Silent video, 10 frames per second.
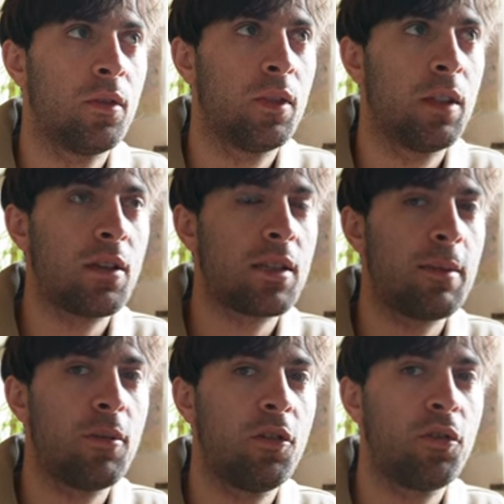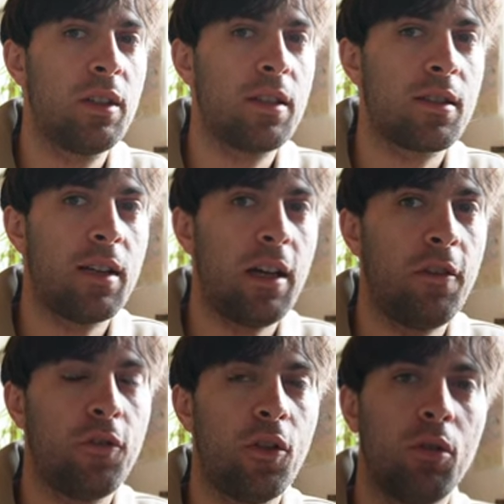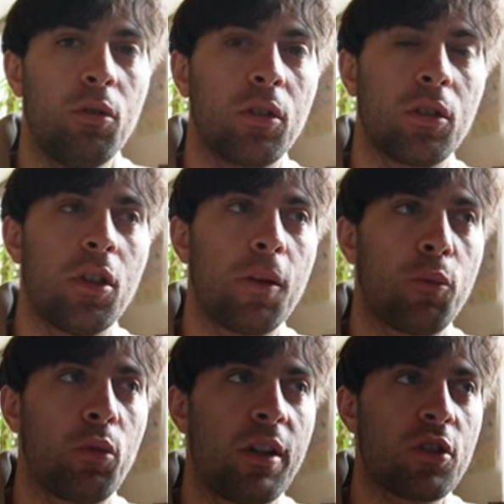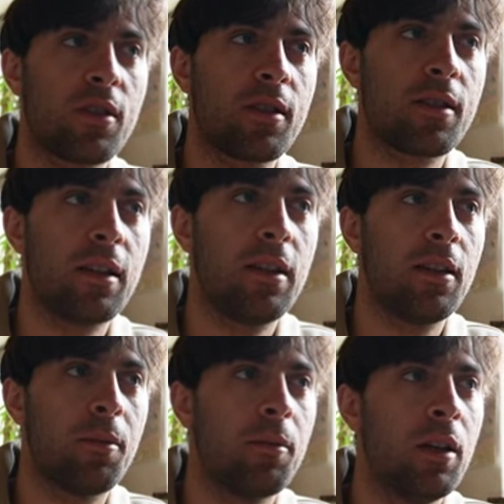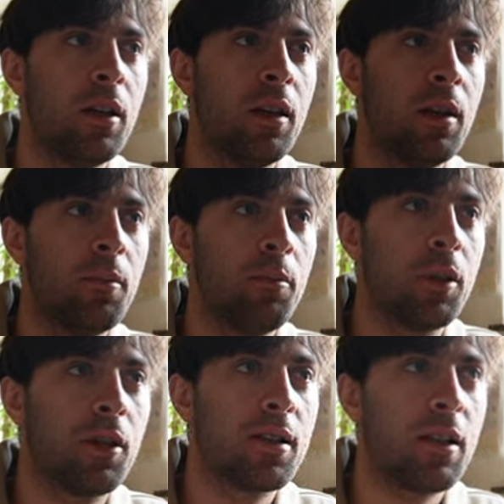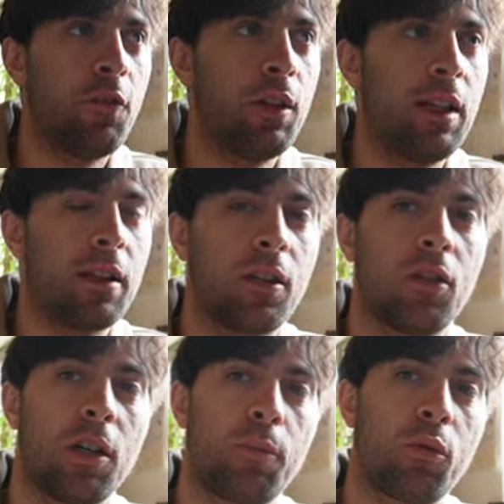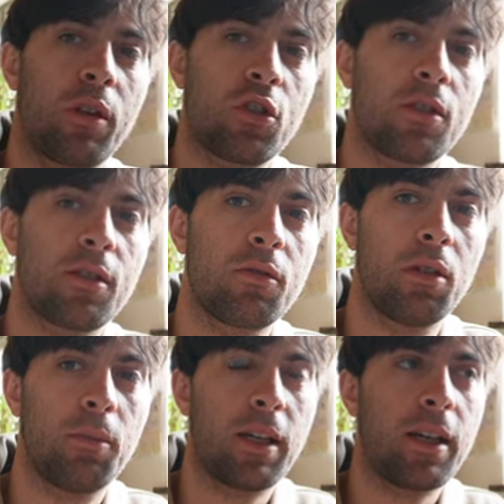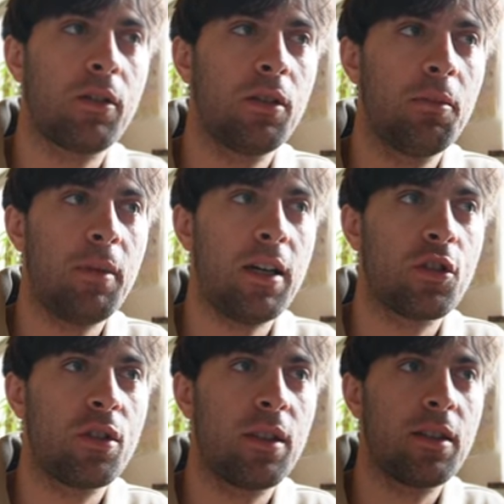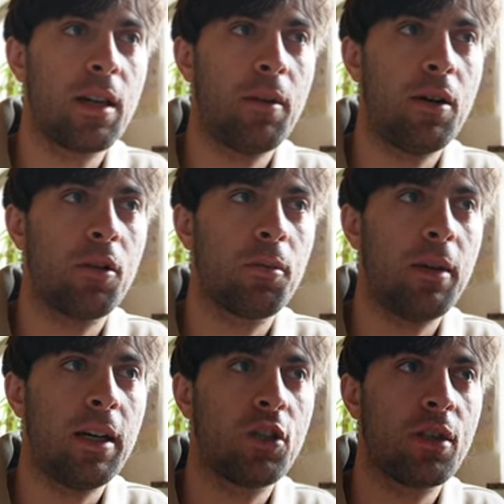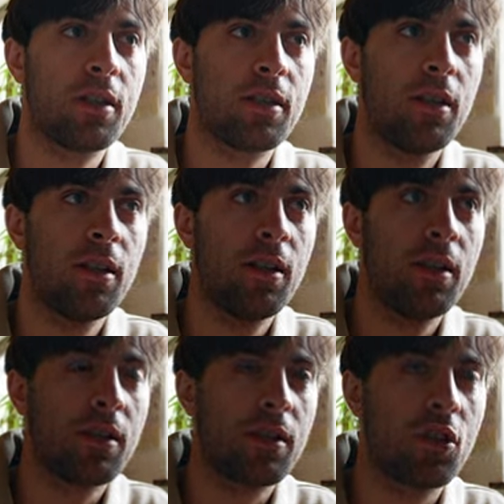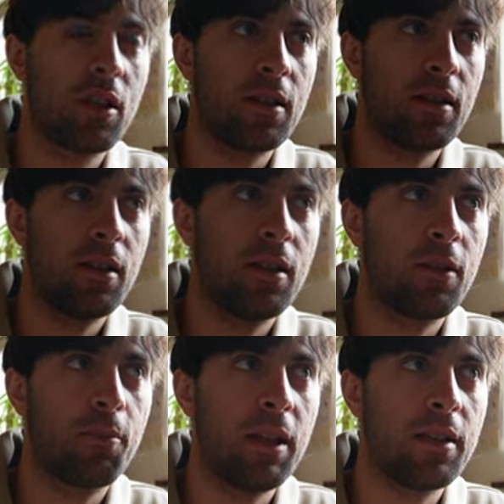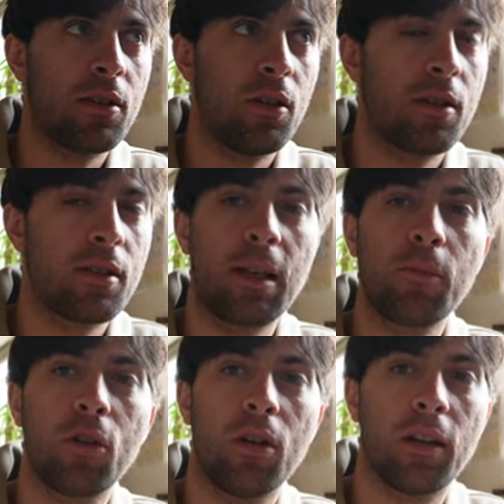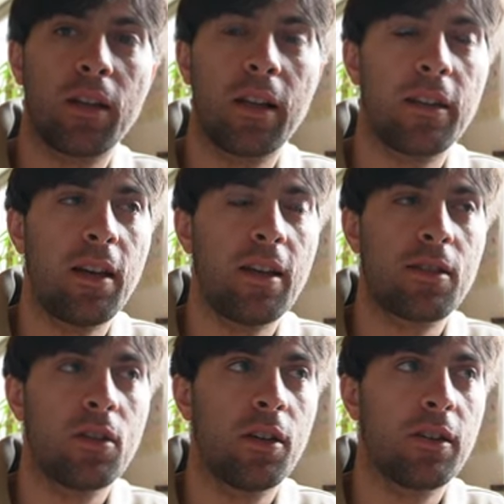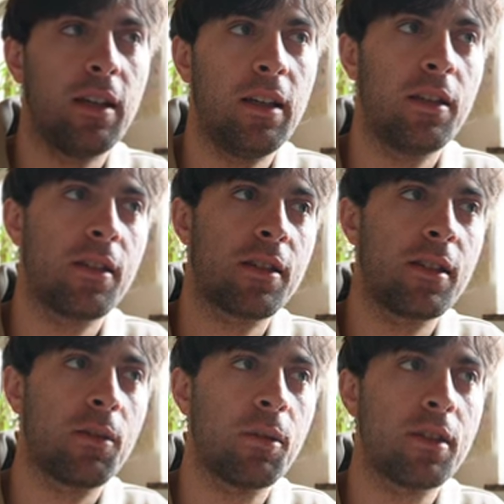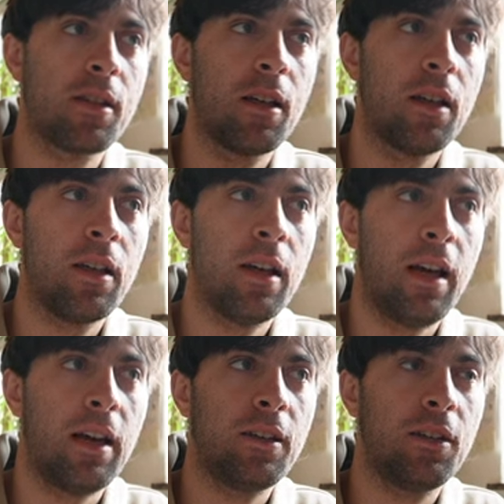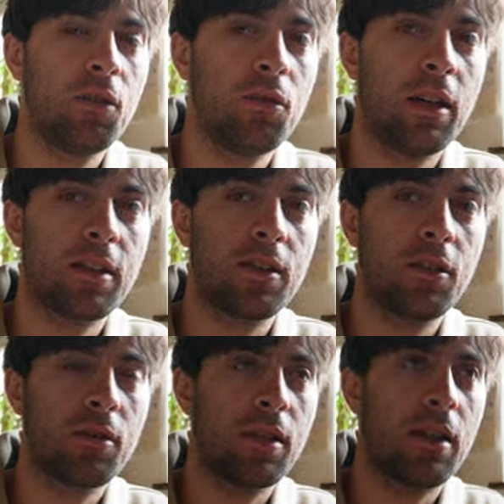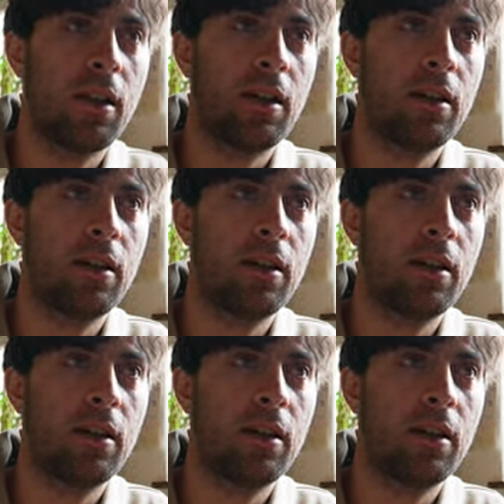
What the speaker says: Now some of these have whole chord progressions in them, because I felt like the chord progression is cool, but I could imagine that Jamahook might just suggest it based on some chord that it has heard in the sequence, and you as the user